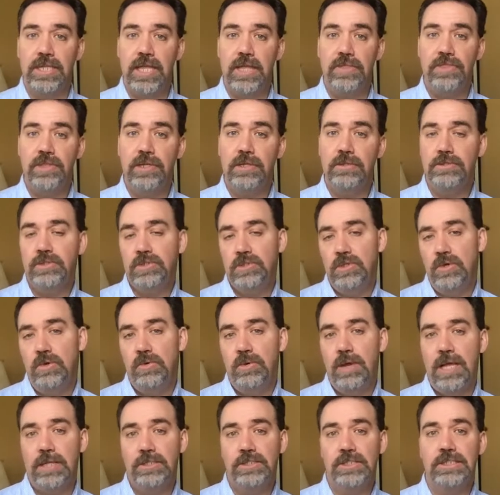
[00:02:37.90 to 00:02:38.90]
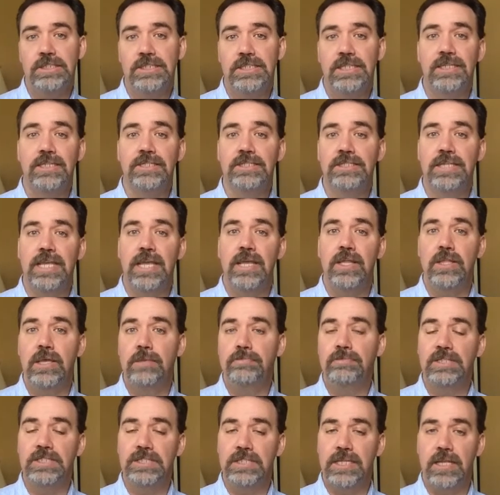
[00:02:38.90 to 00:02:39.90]
get there, so I'll just sing a scale
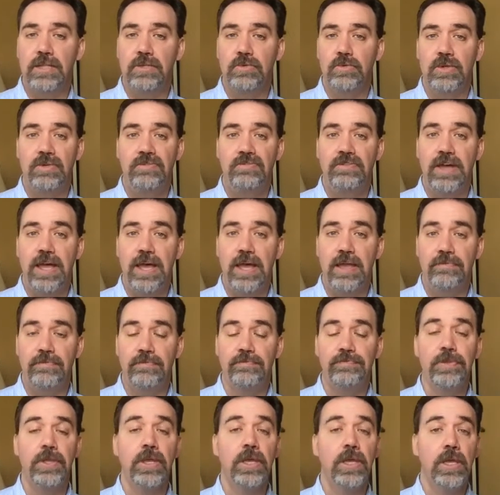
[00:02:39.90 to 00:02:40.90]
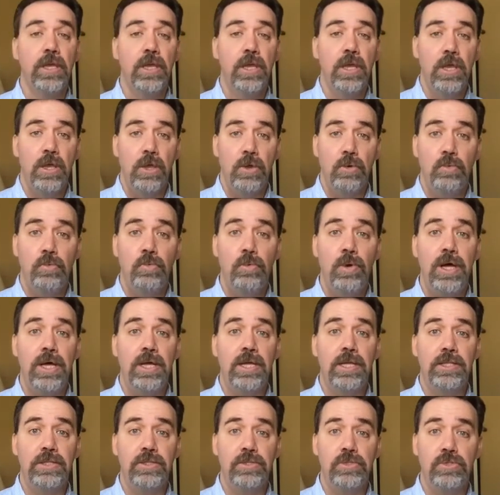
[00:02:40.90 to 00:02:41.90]
up to scale degree 5.
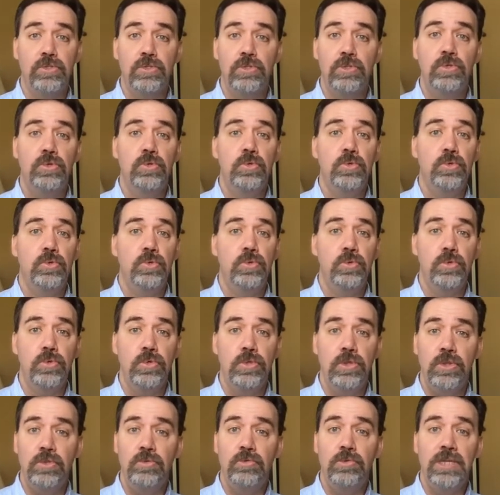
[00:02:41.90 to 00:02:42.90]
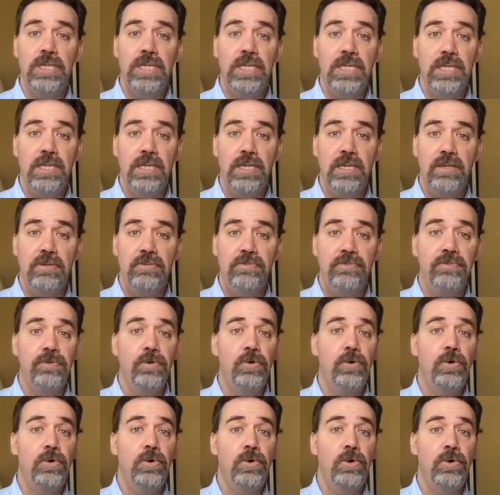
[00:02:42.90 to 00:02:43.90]
1, 2, 3,
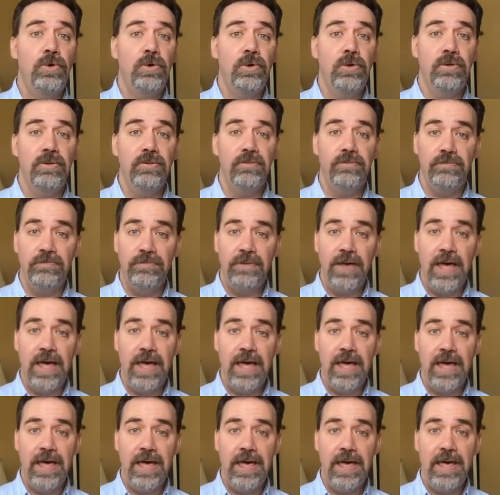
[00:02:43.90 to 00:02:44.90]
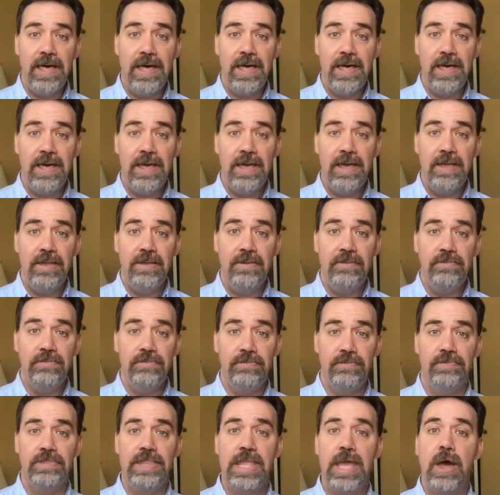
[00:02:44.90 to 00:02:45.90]
4,
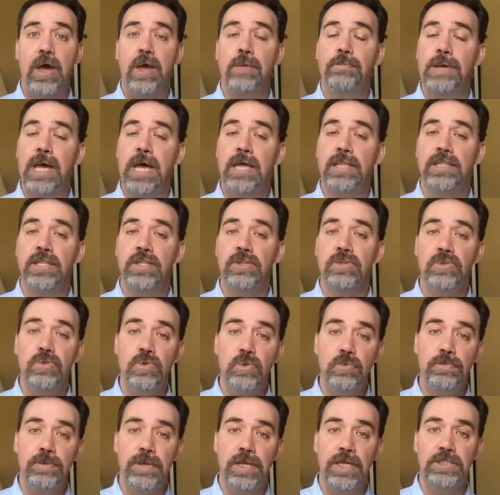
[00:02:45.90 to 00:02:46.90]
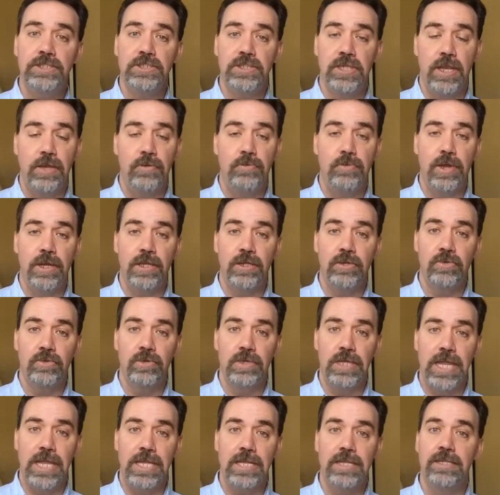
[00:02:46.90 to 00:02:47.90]
5. Now I'm on the new pitch that I want to
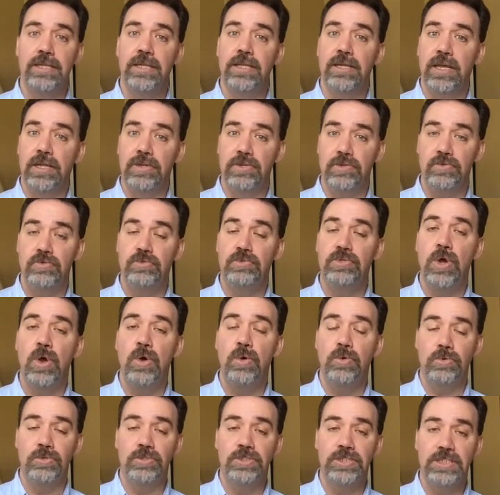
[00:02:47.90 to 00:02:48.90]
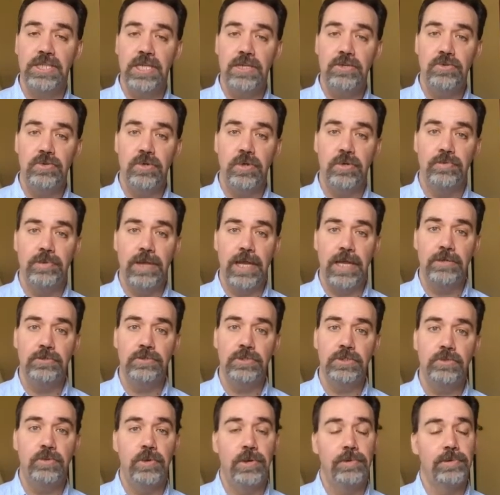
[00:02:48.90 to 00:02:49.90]
create a new tonal center around.
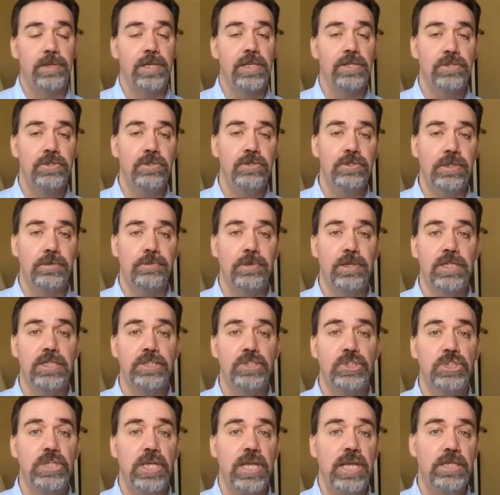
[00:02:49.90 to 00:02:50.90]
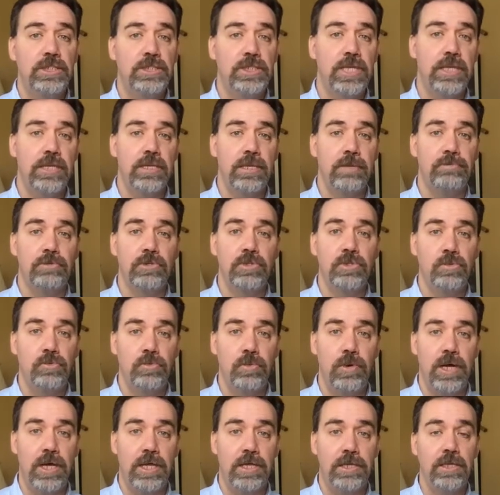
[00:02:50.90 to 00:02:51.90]
So what I'm going to do is I'm going to change that number to
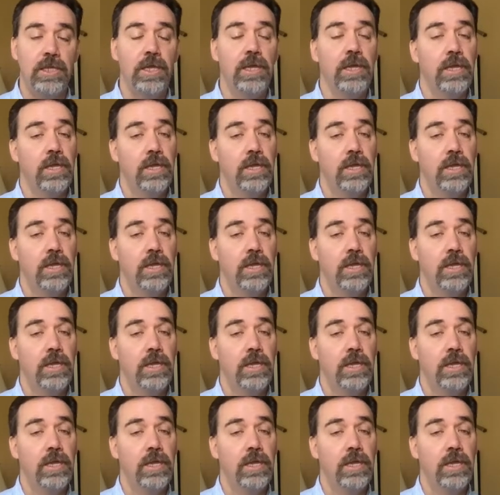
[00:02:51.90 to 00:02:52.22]
1,